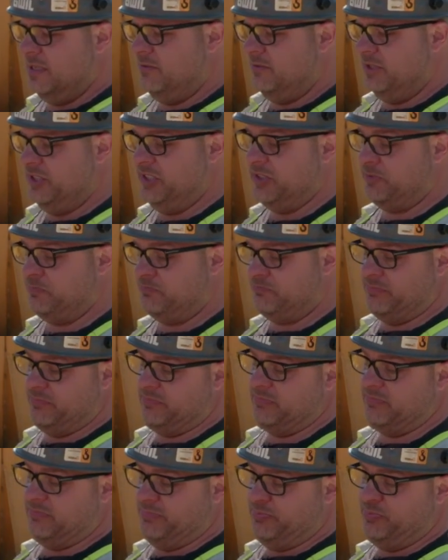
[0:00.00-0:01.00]
which is
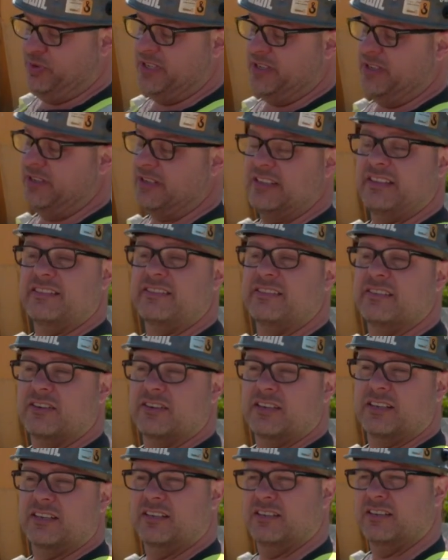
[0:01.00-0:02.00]
pretty good
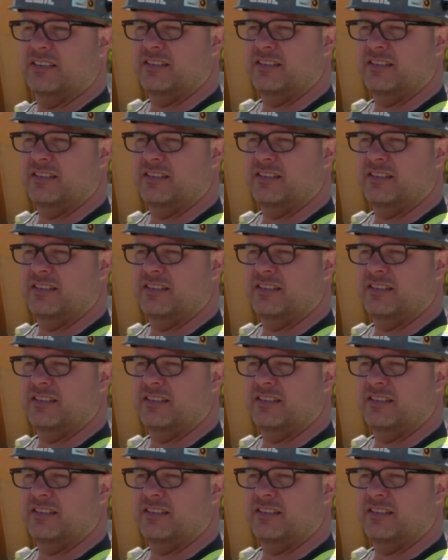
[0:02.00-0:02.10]
considering